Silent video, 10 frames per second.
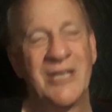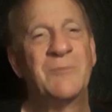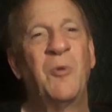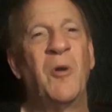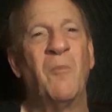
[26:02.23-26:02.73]
Let's
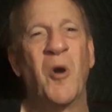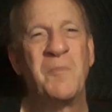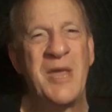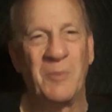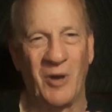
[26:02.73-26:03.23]
put more
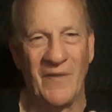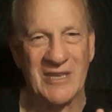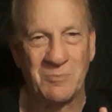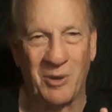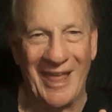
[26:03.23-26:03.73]
people on
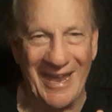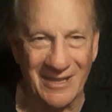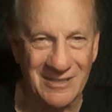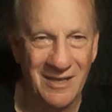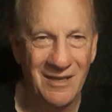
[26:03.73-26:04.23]
this
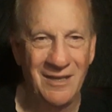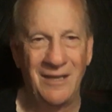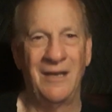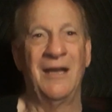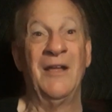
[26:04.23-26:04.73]
planet
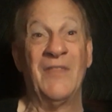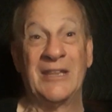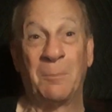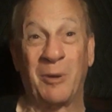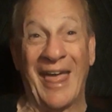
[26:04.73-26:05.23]
that
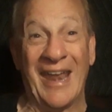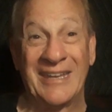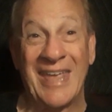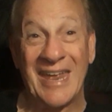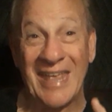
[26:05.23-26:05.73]
the planet
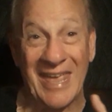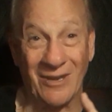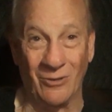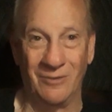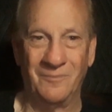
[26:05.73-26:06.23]
can't
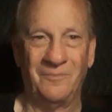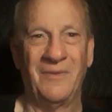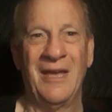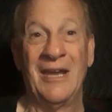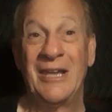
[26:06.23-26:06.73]
handle.
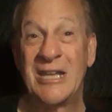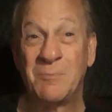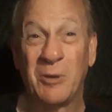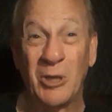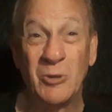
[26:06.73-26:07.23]
Let's
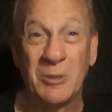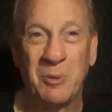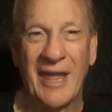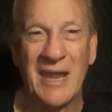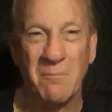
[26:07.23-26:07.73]
pollute the
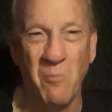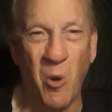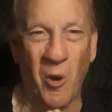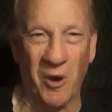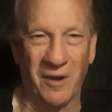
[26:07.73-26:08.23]
planet
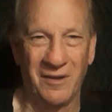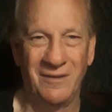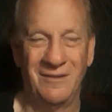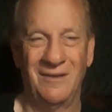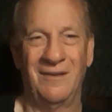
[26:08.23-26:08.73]
more.
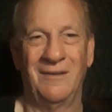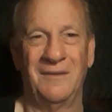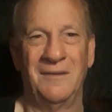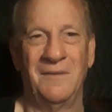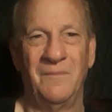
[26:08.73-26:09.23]

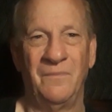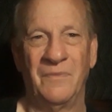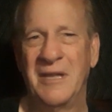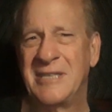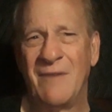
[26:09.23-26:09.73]

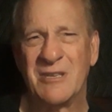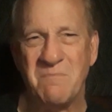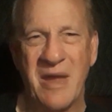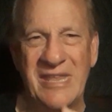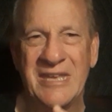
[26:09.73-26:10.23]
Let's have as
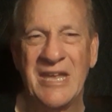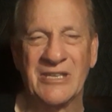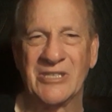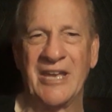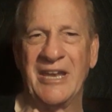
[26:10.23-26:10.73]
many kids
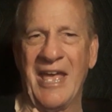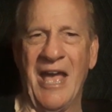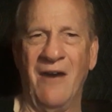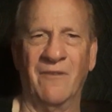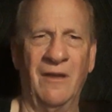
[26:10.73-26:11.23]
as I can
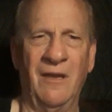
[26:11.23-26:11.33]
have.